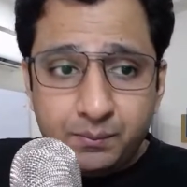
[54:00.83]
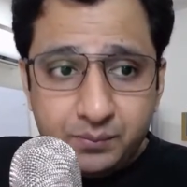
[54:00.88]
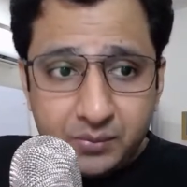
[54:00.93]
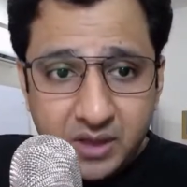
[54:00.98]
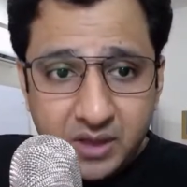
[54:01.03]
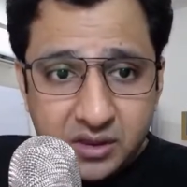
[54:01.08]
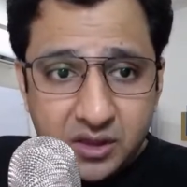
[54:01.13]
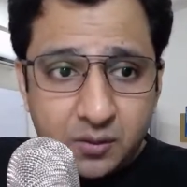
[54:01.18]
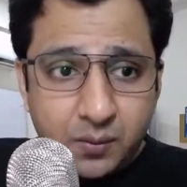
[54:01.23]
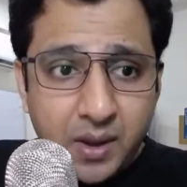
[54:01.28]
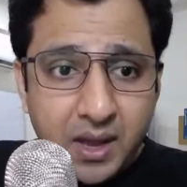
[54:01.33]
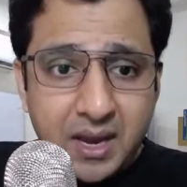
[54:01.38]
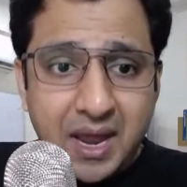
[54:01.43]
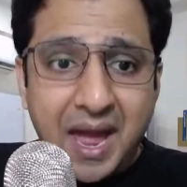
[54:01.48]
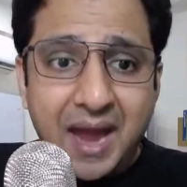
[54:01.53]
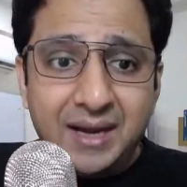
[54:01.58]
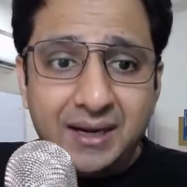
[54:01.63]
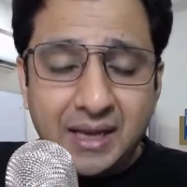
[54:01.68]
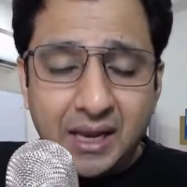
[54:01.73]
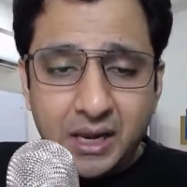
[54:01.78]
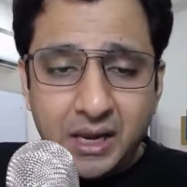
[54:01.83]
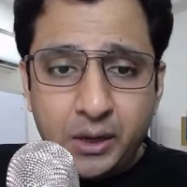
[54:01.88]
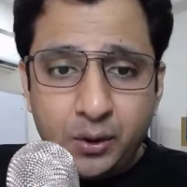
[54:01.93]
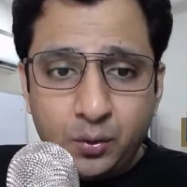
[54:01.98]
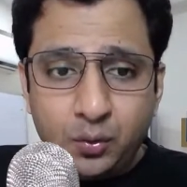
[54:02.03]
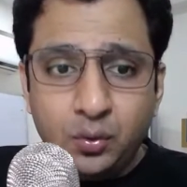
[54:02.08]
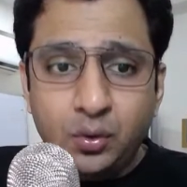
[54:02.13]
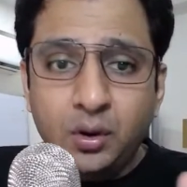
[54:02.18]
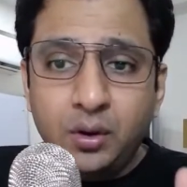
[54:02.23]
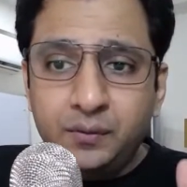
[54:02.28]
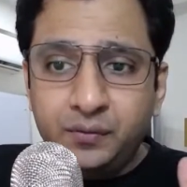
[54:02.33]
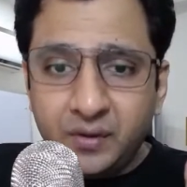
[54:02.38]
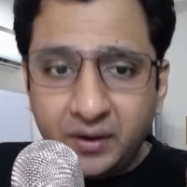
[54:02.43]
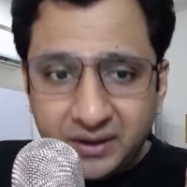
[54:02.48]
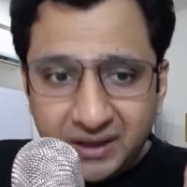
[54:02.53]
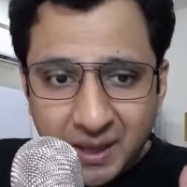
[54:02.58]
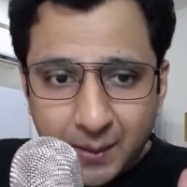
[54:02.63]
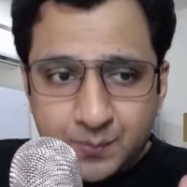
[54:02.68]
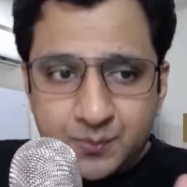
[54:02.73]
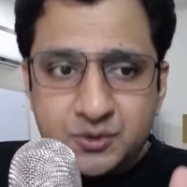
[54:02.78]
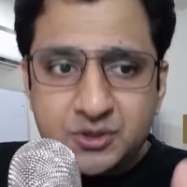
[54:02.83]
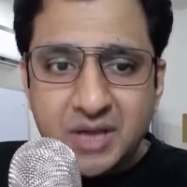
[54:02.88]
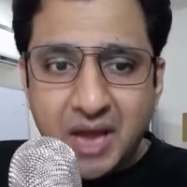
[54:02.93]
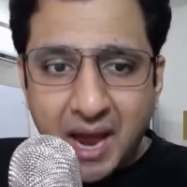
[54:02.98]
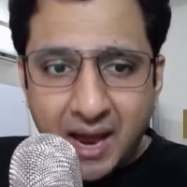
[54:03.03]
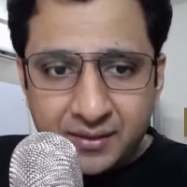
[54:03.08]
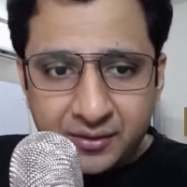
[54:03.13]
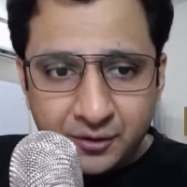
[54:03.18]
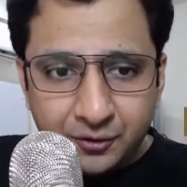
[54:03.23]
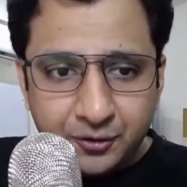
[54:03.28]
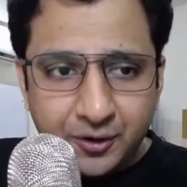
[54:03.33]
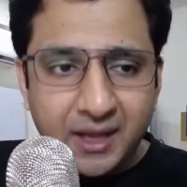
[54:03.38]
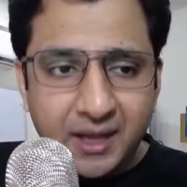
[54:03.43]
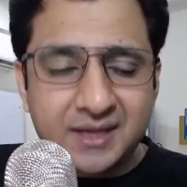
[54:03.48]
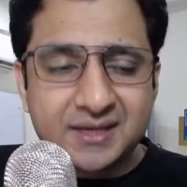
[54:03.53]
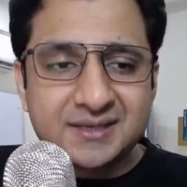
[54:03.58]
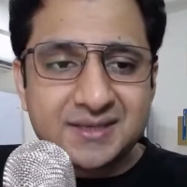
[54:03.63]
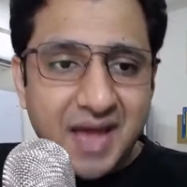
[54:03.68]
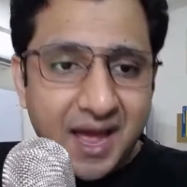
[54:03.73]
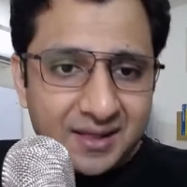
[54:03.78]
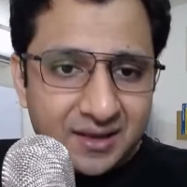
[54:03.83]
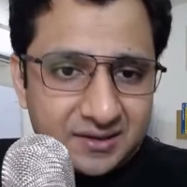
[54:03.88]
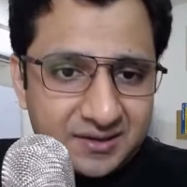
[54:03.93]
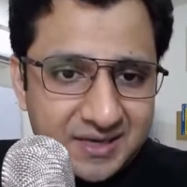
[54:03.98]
This is where I tell you the tips and the tricks and the